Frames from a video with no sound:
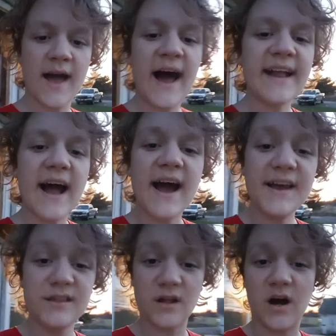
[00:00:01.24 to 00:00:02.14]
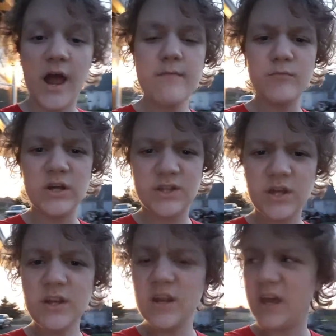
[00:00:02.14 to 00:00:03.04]
Hi guys, I'm
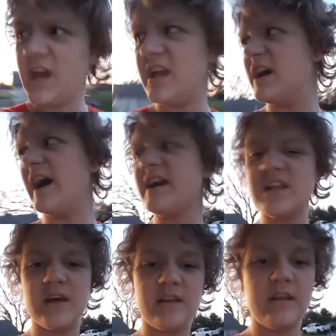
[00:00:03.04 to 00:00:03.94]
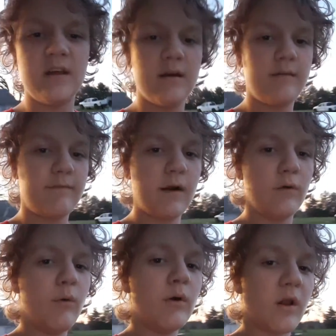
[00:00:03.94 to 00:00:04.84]
Liston, and I'm gonna throw
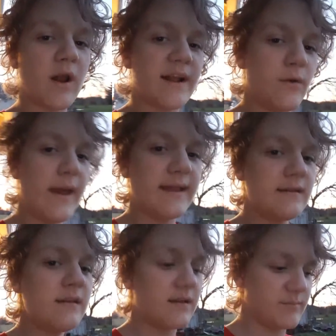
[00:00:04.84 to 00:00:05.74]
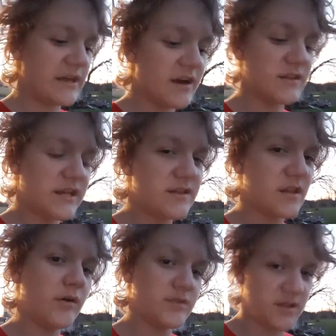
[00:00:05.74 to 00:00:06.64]
water at Quentin because he's
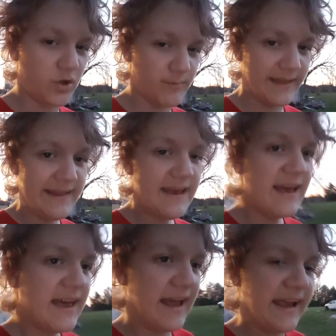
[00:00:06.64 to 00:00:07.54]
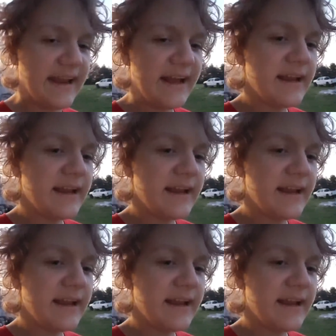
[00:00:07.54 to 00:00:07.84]
so stupid. And I'm